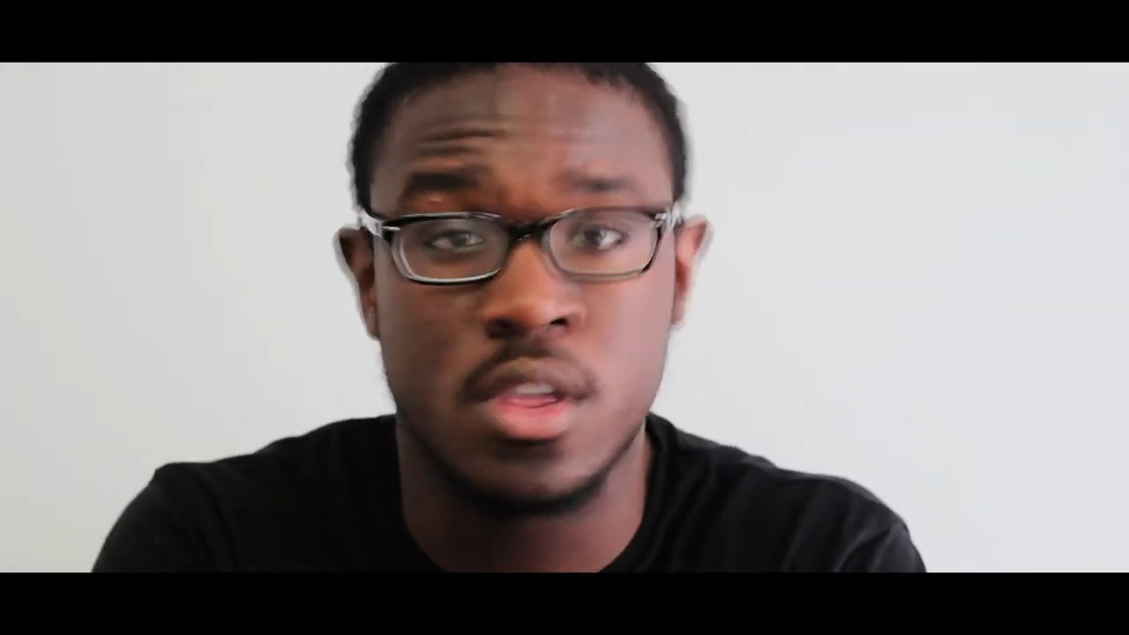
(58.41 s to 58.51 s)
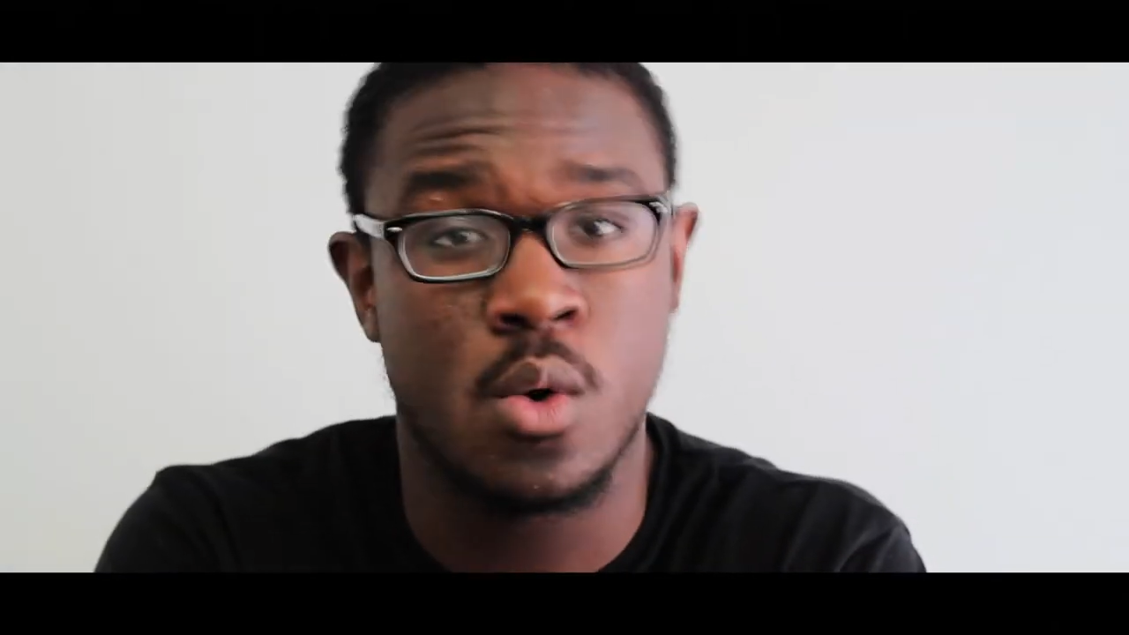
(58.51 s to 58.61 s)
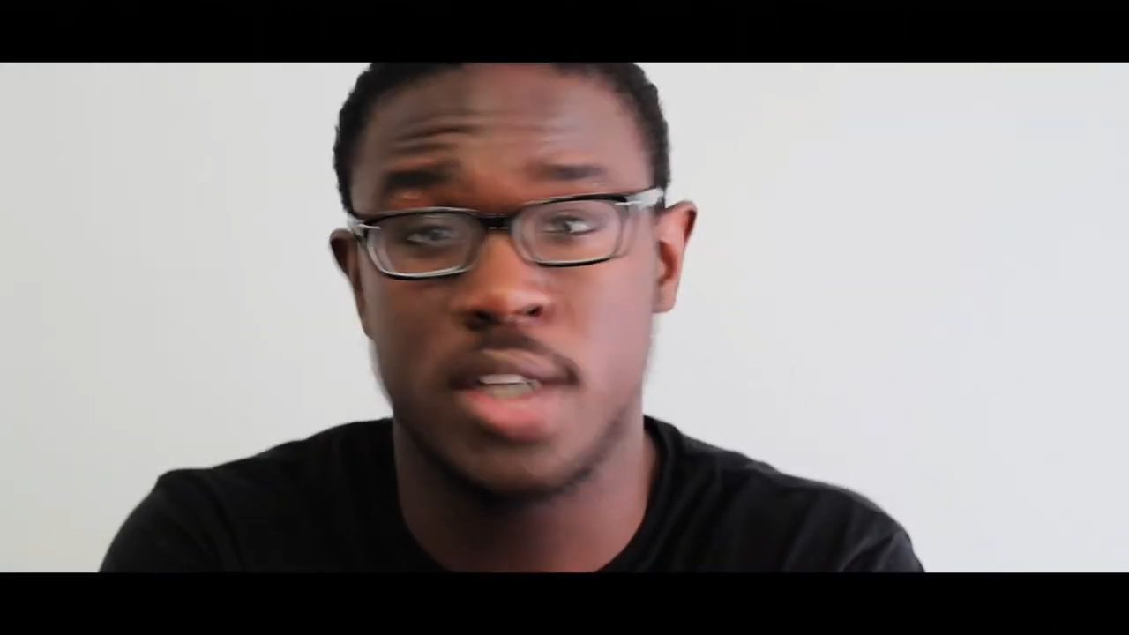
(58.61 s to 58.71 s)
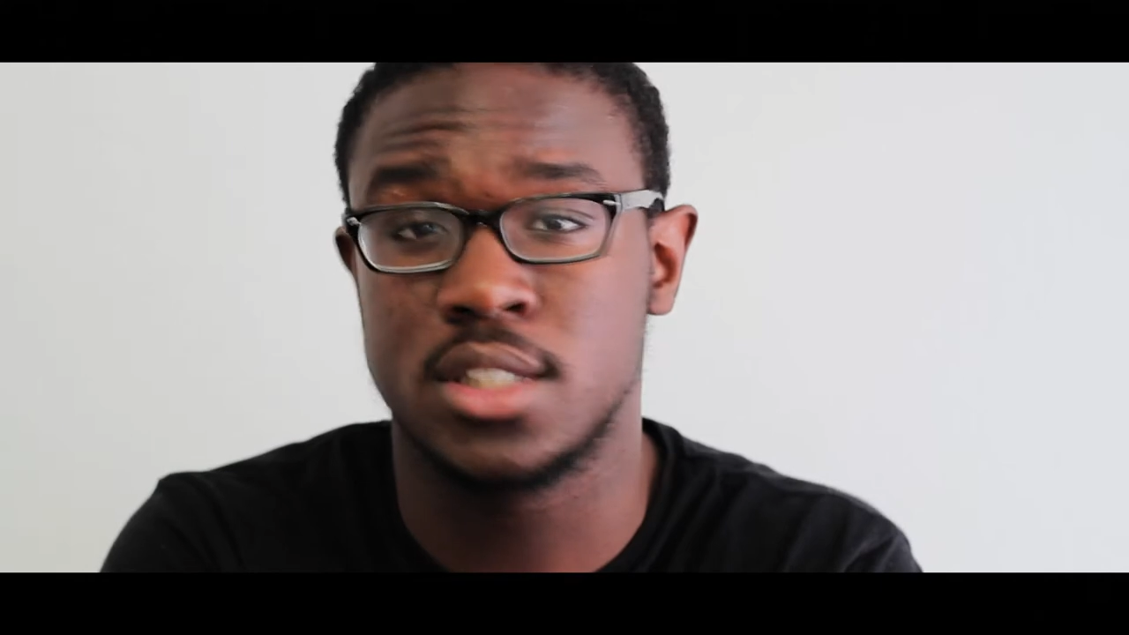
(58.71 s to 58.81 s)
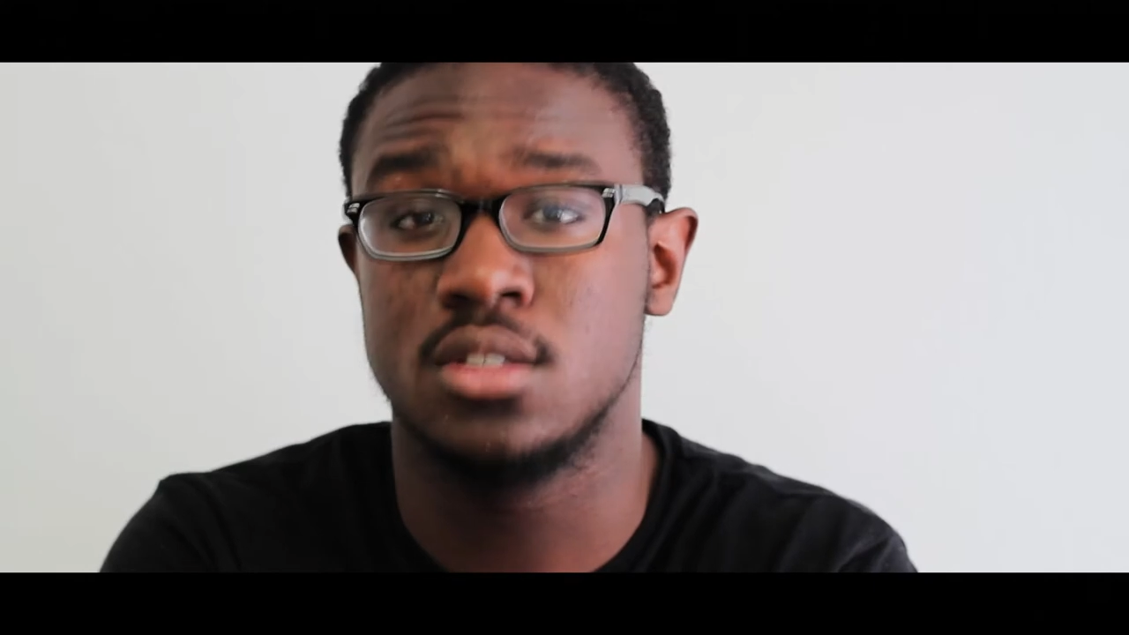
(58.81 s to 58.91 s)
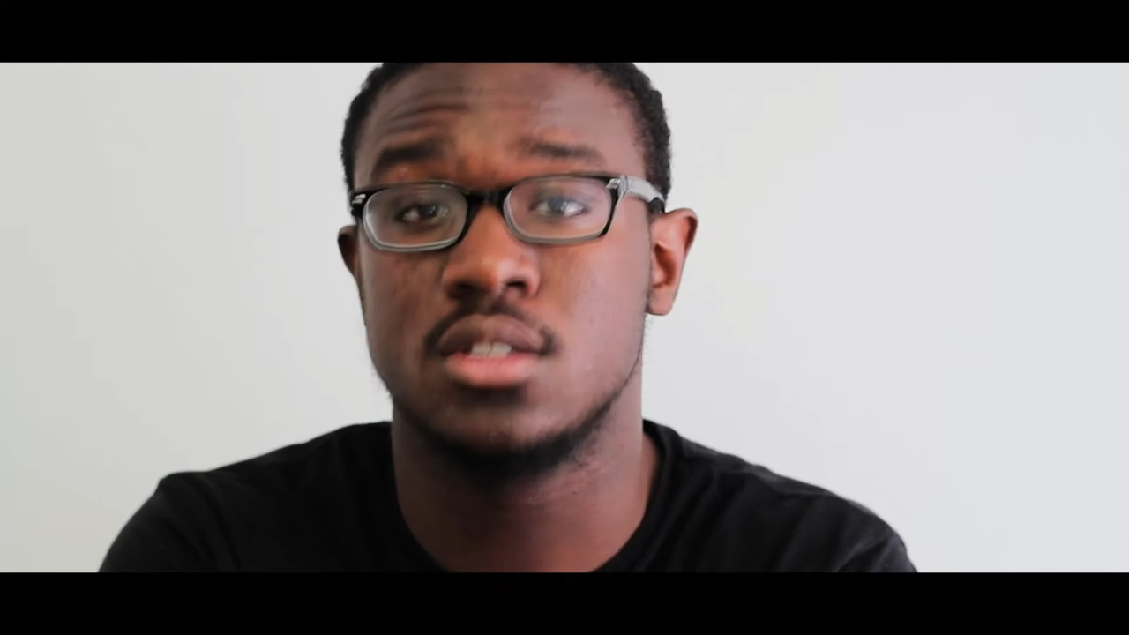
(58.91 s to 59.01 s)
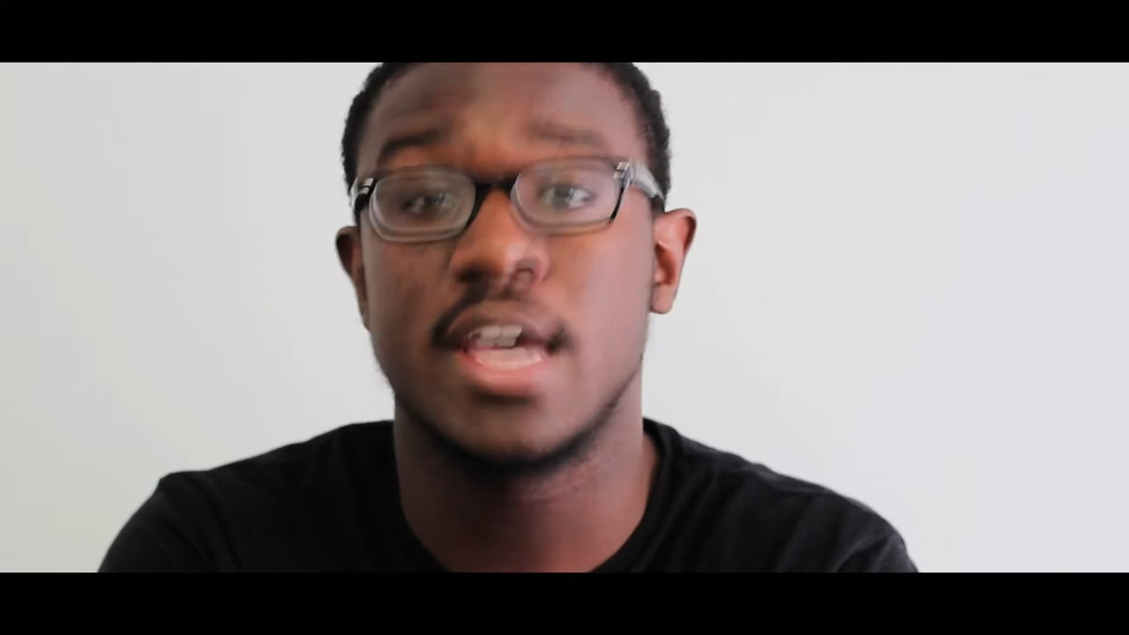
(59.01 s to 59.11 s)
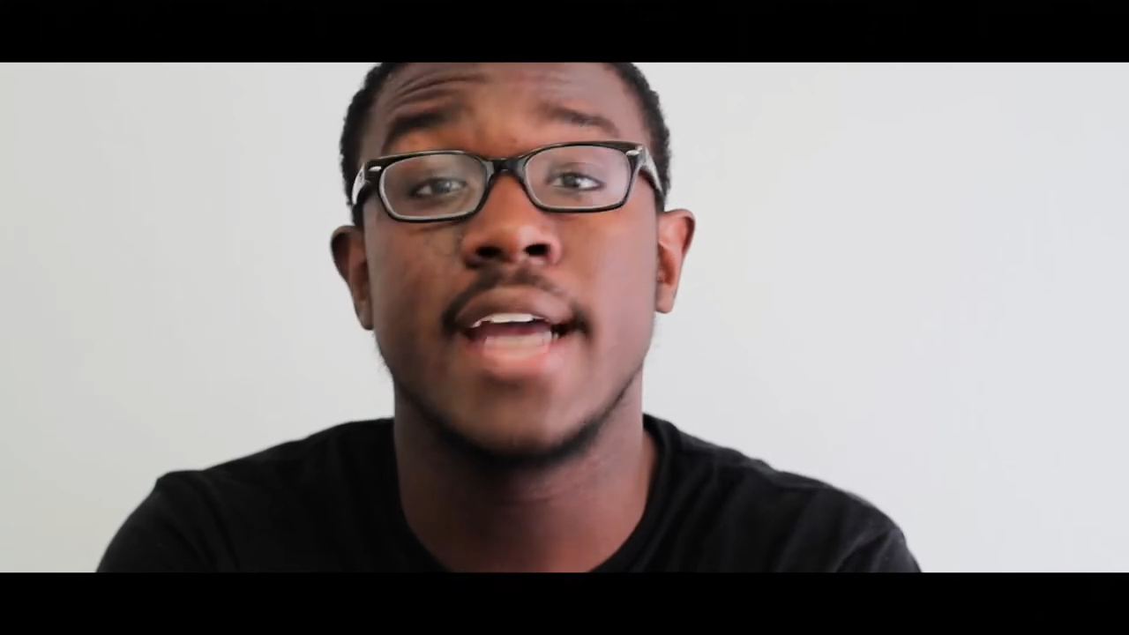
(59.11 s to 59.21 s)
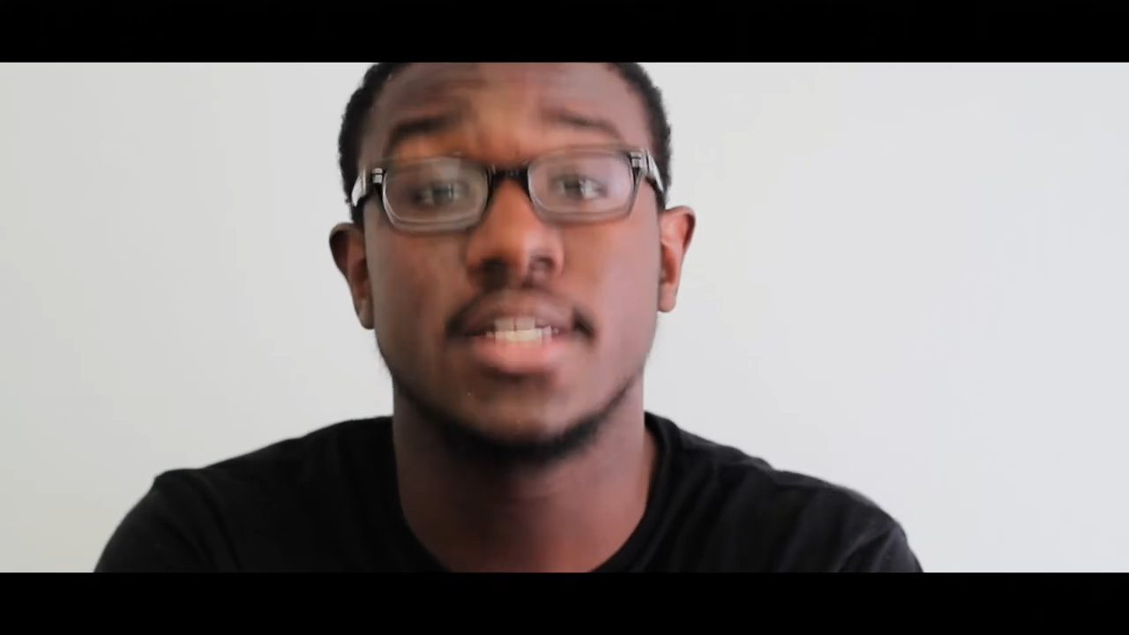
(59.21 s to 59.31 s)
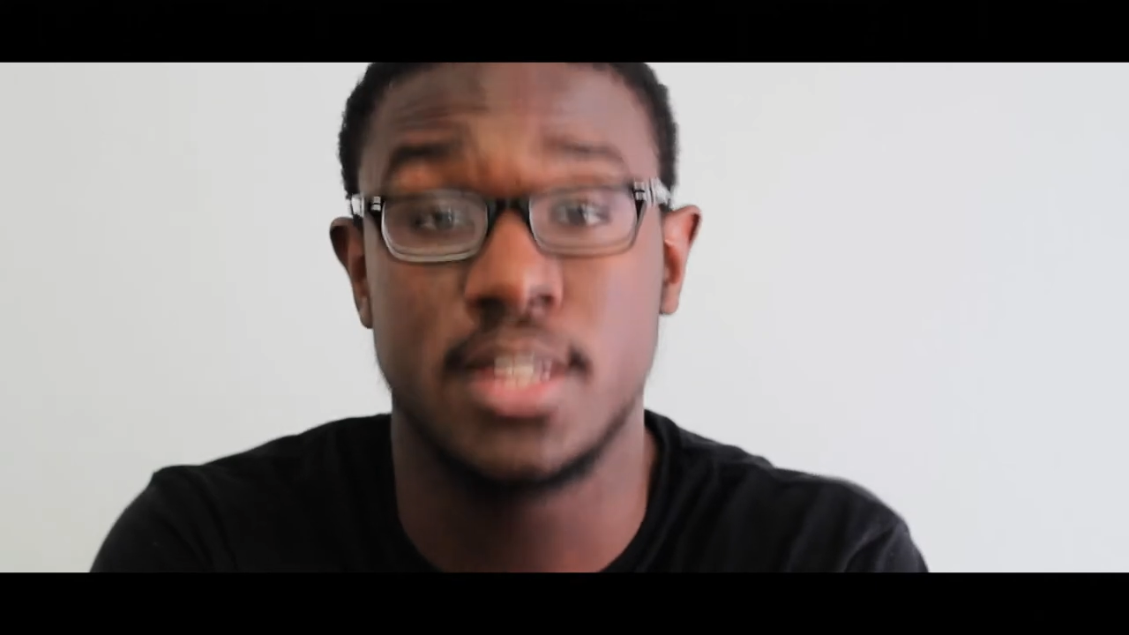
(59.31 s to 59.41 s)
questions,
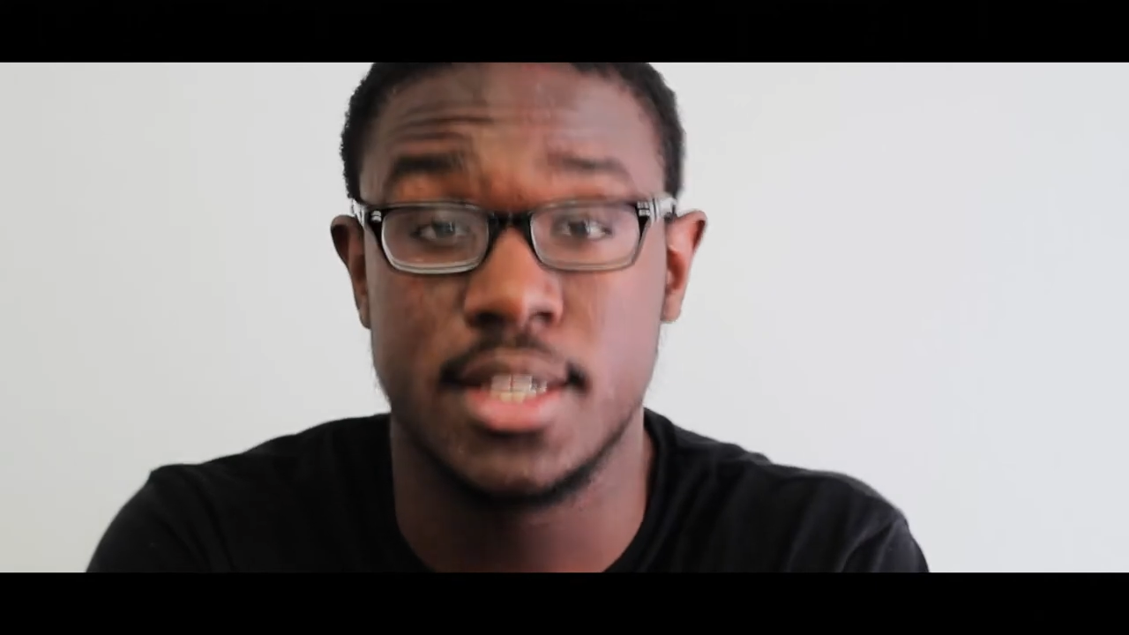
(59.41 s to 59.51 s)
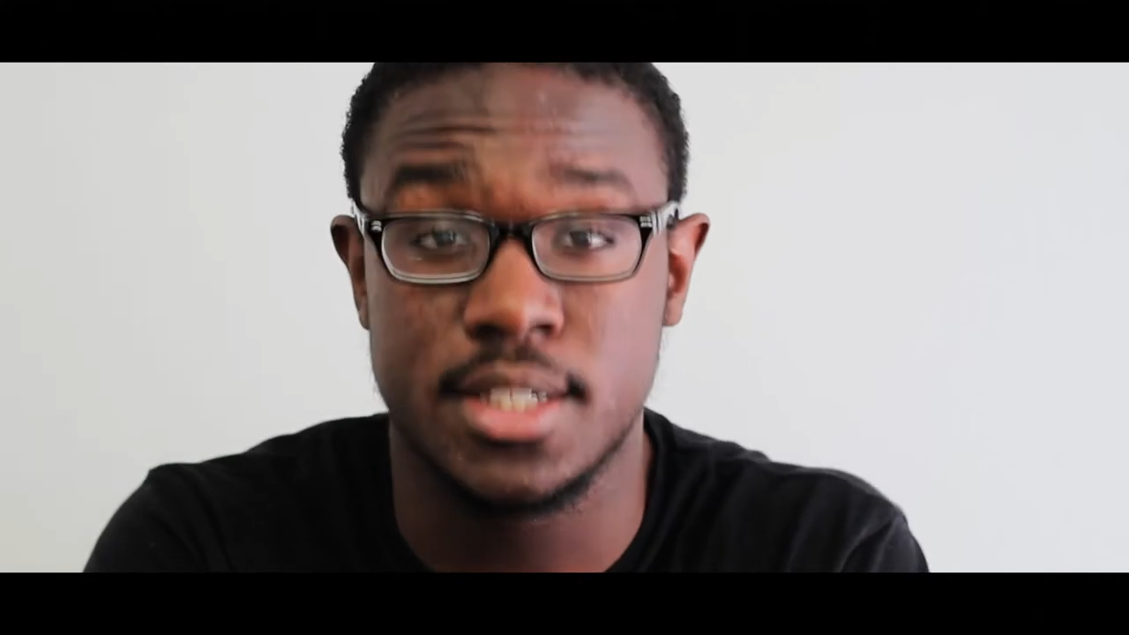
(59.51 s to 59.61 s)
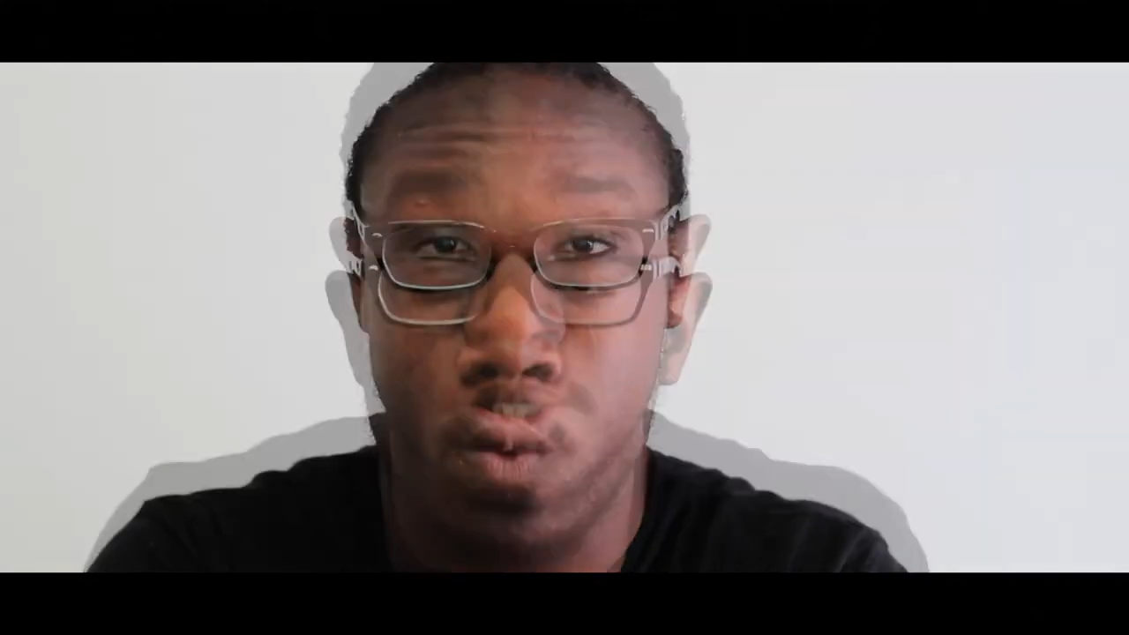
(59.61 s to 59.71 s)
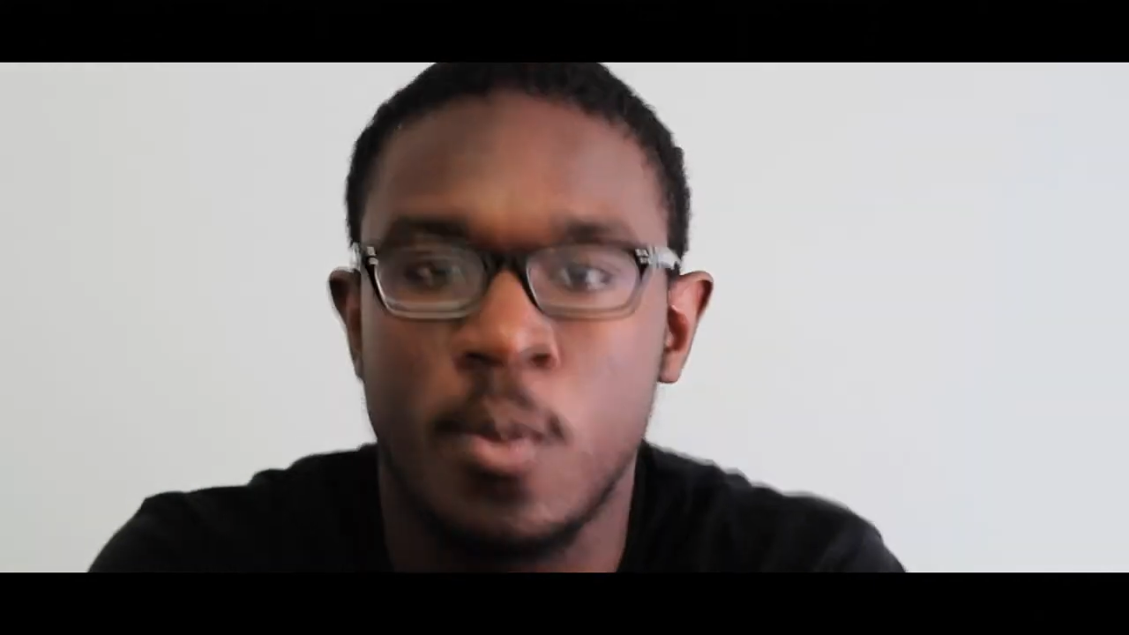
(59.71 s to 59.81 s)
answer this.